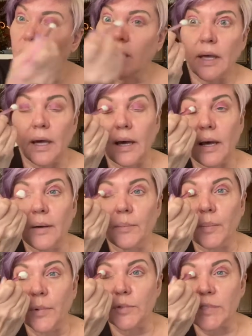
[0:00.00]
Uh,
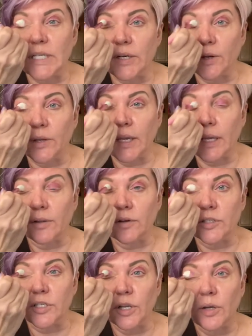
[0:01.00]
most serial
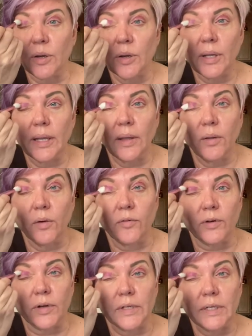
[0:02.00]
killers kill
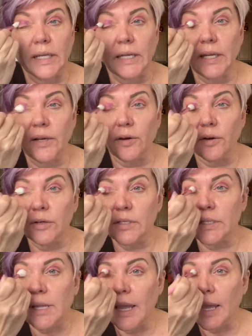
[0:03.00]
over
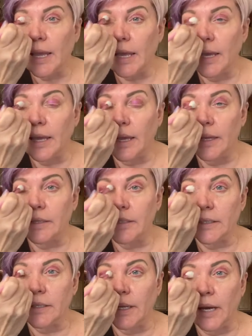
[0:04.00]
years and
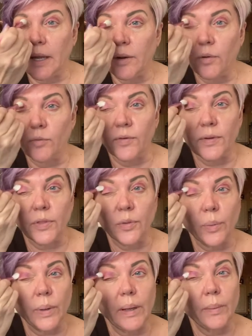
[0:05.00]
not over a
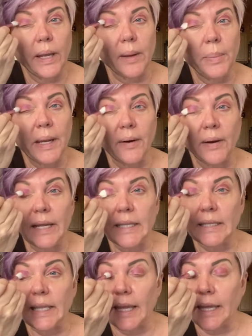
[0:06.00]
three week
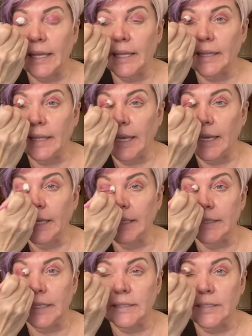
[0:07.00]
period like like he
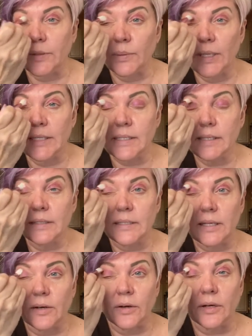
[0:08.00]
did. So he's
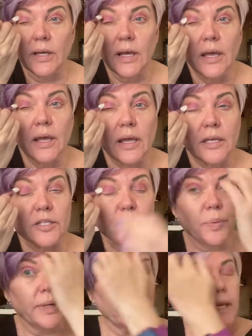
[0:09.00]
considered a
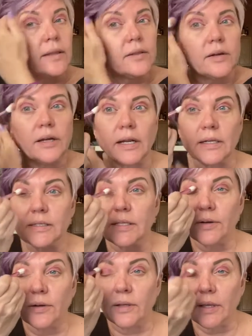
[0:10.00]
spree killer, not a
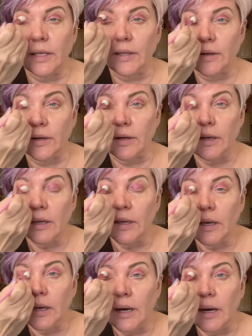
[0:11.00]
serial killer.
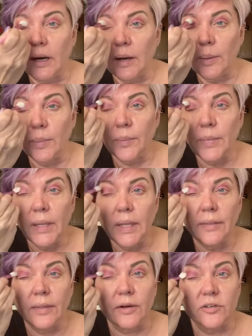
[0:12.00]
Um,
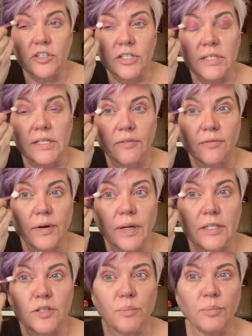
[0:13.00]
they're just
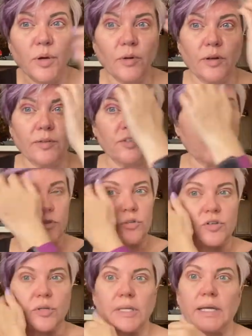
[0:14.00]
different motives
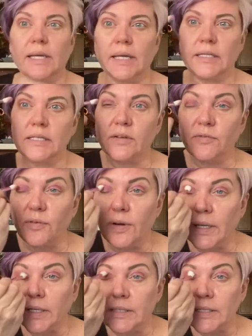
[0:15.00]
usually and
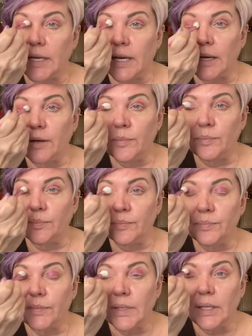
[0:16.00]
different um,
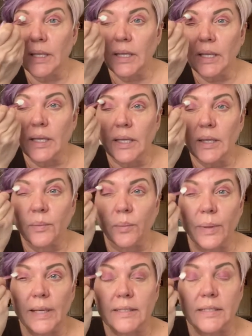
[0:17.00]

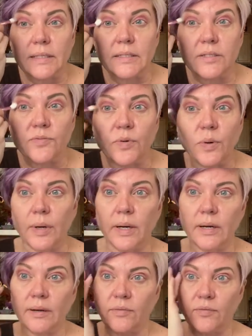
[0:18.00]
reasons
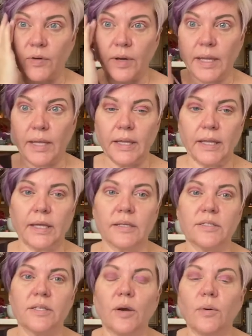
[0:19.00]
for for killing.
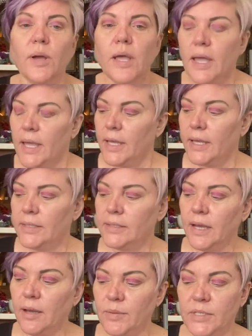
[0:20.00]
So his
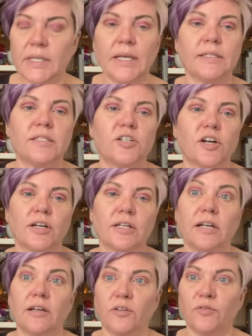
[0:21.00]
homicide started
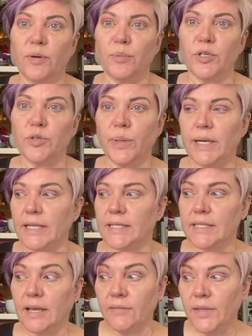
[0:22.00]
on November
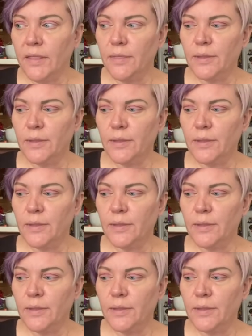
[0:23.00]
27th.